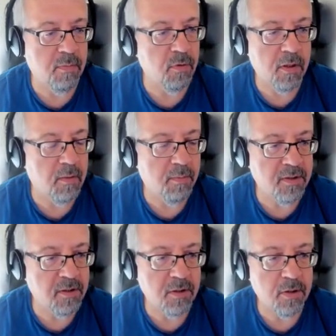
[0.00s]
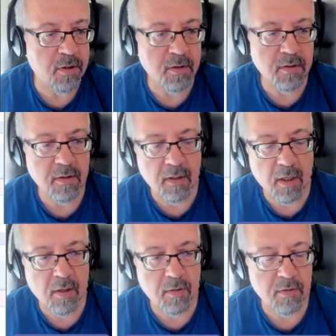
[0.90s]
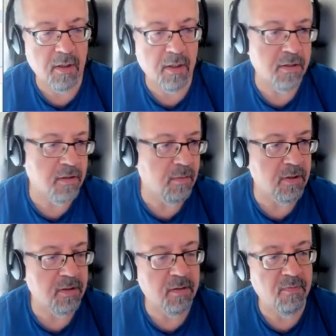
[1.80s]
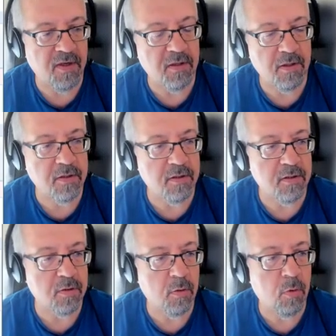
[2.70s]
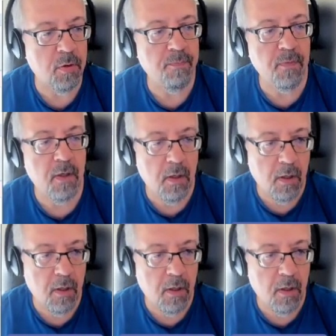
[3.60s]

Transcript: booking positions, accounts, customers, vendors, and so on.